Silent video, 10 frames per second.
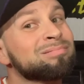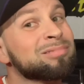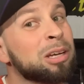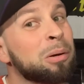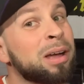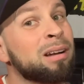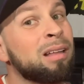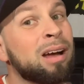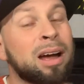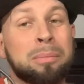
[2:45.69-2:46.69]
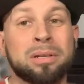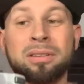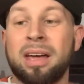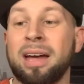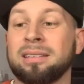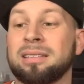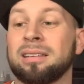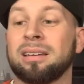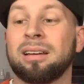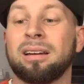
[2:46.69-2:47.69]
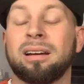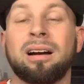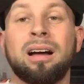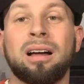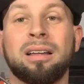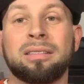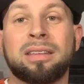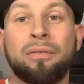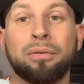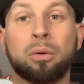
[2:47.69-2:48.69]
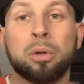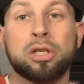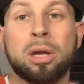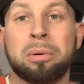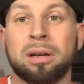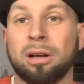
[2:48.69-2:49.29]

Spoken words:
No analog. I missed that. Definitely wish they would have